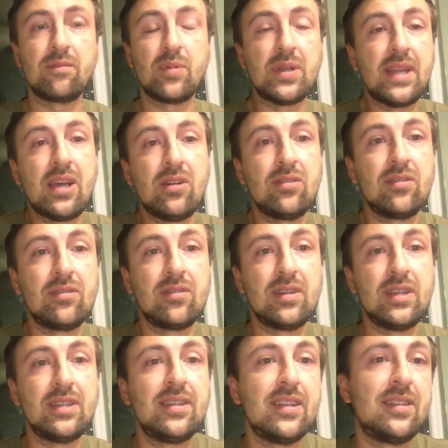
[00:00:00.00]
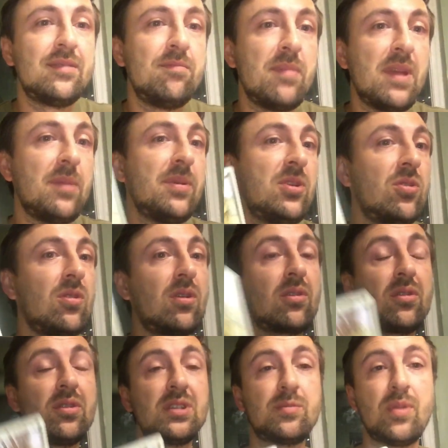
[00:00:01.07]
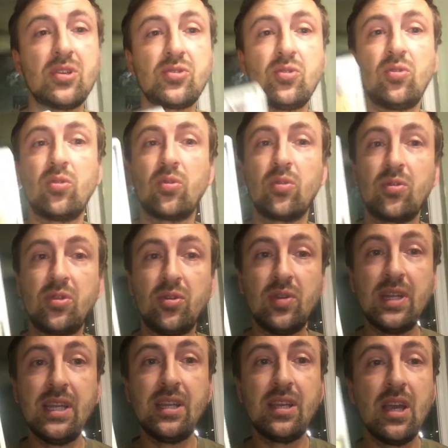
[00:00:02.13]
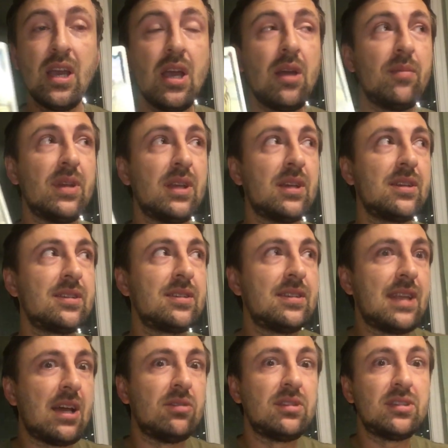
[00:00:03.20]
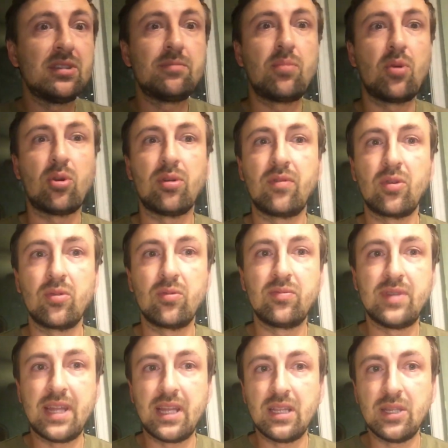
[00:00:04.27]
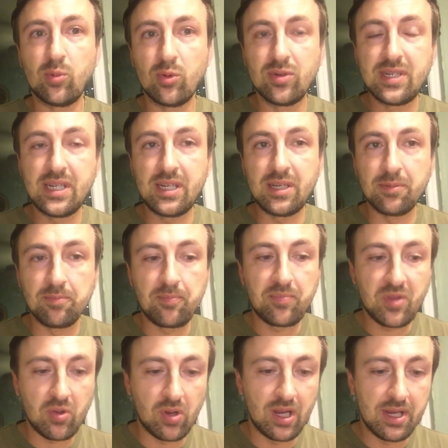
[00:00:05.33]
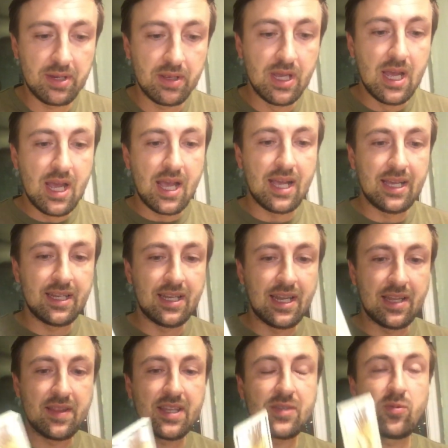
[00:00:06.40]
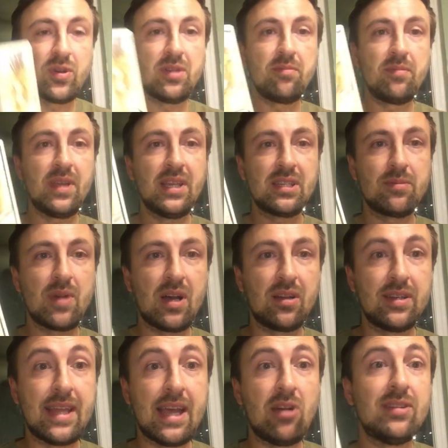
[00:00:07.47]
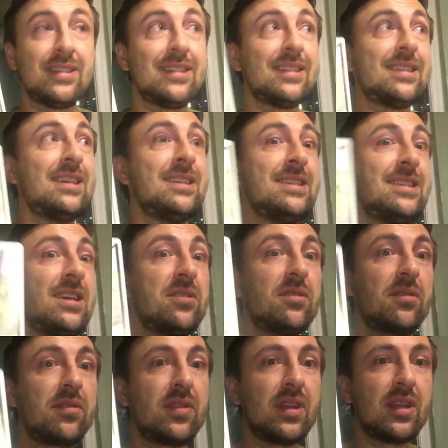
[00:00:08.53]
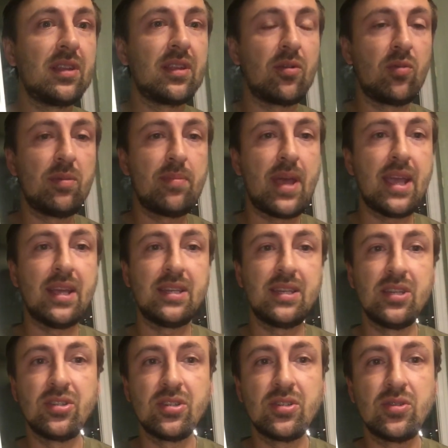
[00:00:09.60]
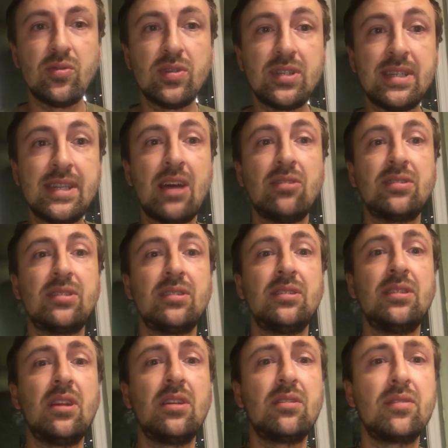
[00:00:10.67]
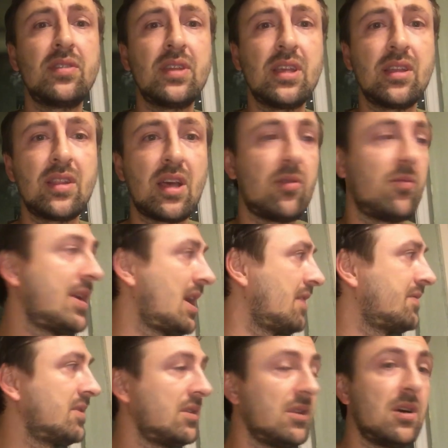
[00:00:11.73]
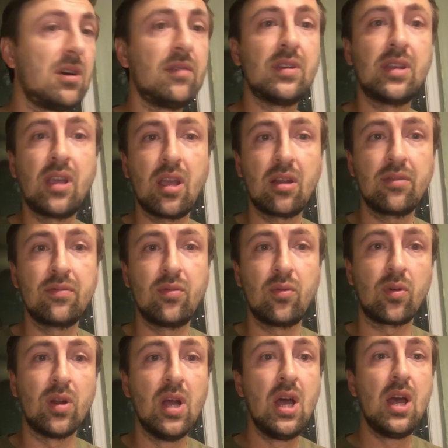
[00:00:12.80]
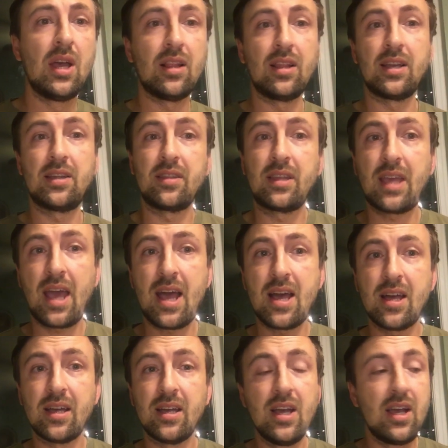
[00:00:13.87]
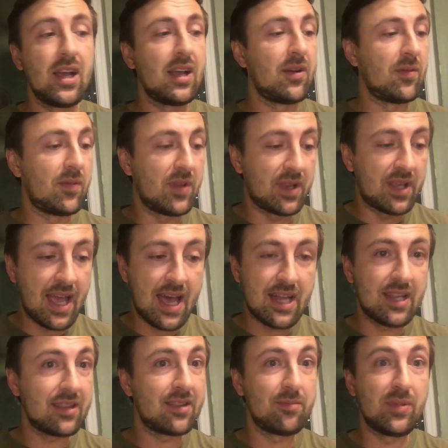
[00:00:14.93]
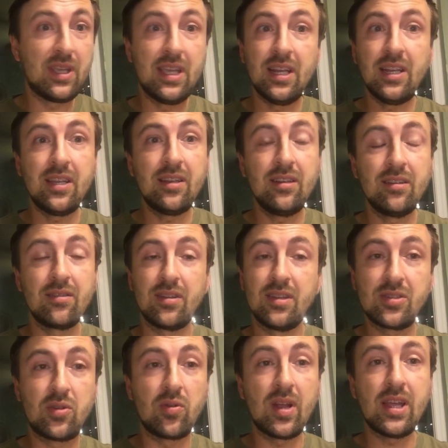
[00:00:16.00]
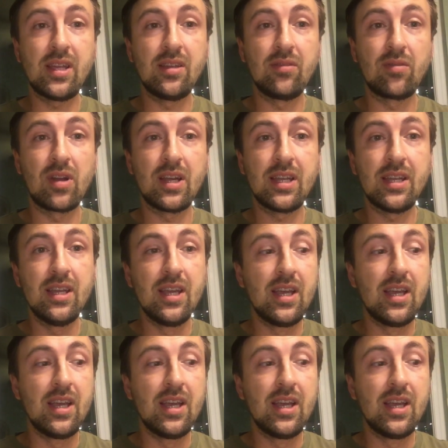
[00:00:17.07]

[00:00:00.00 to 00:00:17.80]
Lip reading: But now it's maybe no longer special or unique, because now it's just part of our daily routine, right? And that's what it means about now it's just another thing that we pay attention to. It's just another thing that we have to love and care for, like the cat. The cat at the beginning is great, right?